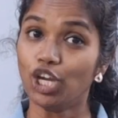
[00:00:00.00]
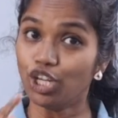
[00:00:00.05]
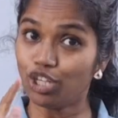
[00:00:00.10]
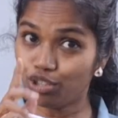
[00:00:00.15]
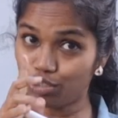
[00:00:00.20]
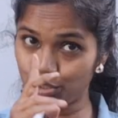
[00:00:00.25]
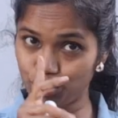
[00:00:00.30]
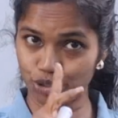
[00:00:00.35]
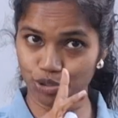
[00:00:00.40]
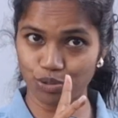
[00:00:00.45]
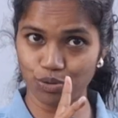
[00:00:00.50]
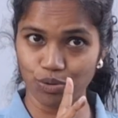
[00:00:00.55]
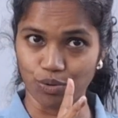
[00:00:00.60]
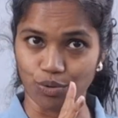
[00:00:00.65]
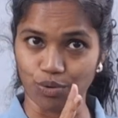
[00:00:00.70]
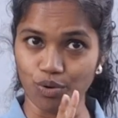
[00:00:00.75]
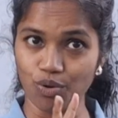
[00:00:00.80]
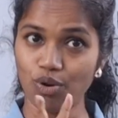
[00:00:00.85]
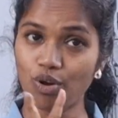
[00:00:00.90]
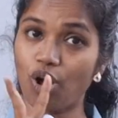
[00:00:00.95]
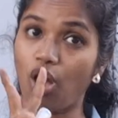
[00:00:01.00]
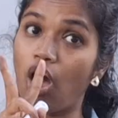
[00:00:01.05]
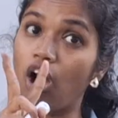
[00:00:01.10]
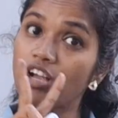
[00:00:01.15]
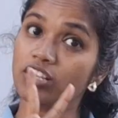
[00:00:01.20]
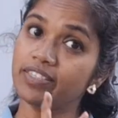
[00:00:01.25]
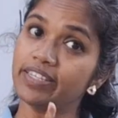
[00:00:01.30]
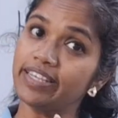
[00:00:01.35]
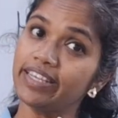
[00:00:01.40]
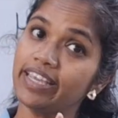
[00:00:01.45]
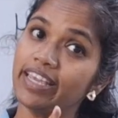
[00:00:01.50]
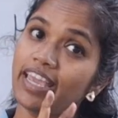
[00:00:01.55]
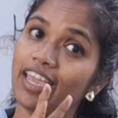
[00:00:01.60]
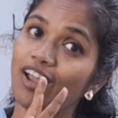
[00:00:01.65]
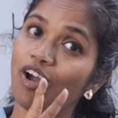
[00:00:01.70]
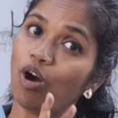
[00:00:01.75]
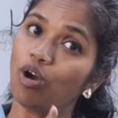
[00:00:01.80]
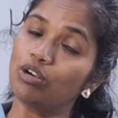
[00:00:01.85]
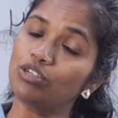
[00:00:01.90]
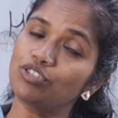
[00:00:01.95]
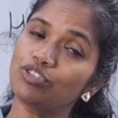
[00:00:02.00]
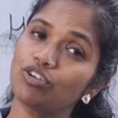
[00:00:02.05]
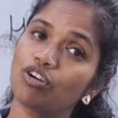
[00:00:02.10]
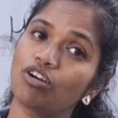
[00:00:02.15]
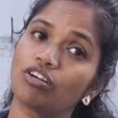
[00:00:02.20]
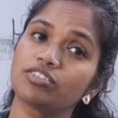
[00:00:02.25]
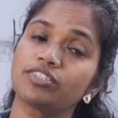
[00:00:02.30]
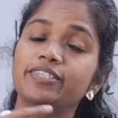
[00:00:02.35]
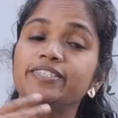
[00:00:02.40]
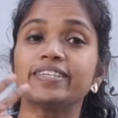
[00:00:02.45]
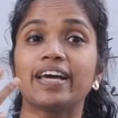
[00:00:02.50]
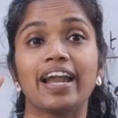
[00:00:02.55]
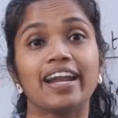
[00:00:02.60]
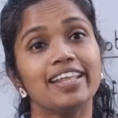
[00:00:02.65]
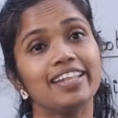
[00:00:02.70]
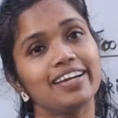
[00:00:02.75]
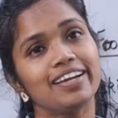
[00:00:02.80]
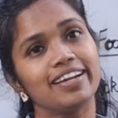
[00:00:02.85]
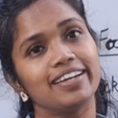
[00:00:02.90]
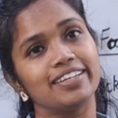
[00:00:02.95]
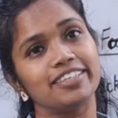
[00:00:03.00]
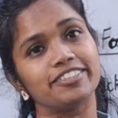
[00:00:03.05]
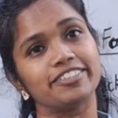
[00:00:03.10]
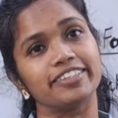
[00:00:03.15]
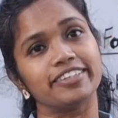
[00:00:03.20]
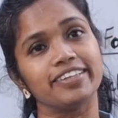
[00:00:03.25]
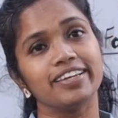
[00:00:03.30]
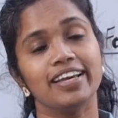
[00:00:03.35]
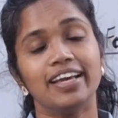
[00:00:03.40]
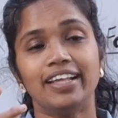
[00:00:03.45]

You should know Coxsackie A also causes another condition,